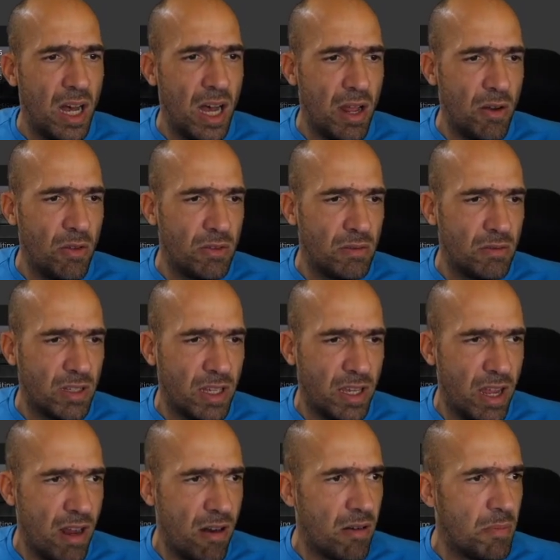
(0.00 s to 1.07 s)
I don't
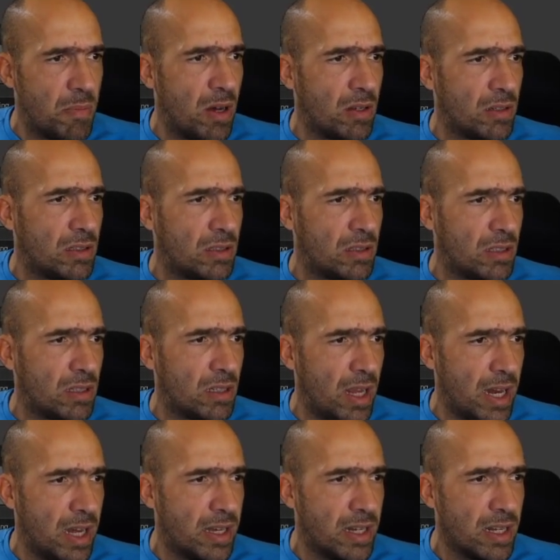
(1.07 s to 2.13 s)
care about
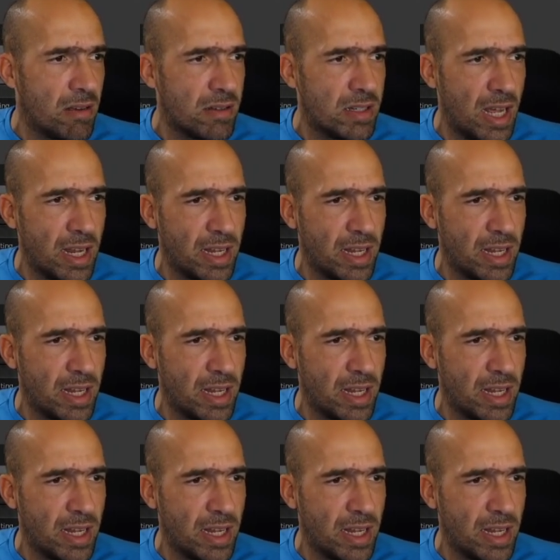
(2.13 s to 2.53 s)
anything else.